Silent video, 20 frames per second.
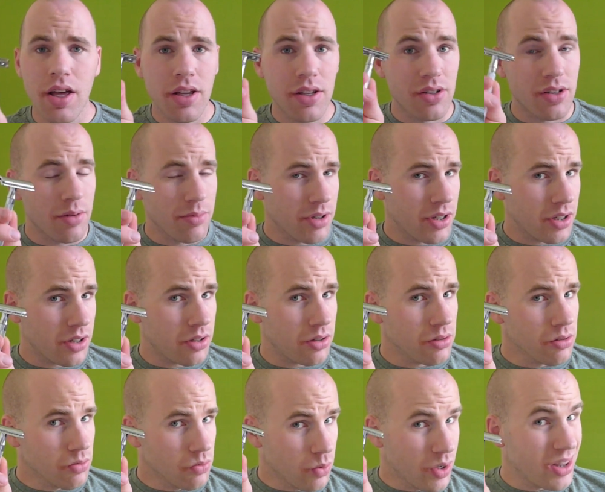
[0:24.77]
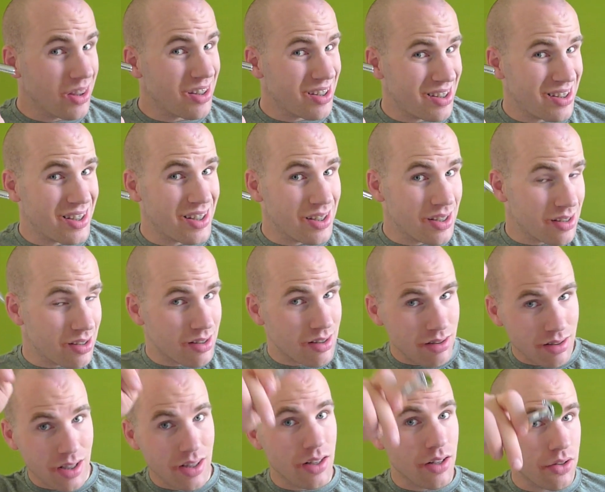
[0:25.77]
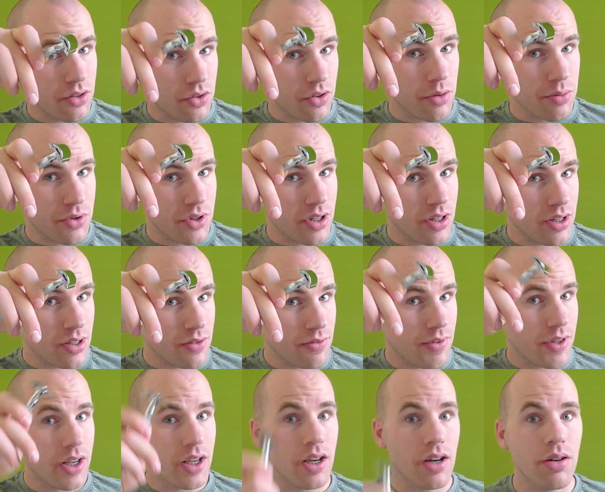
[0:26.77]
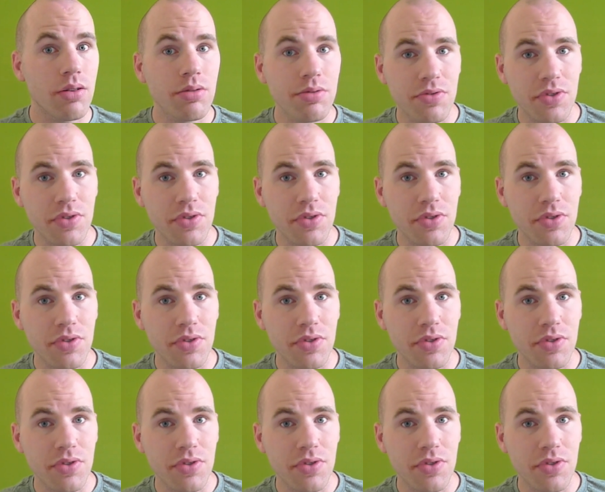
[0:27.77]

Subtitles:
So I'm going to include what this is in the description of this video.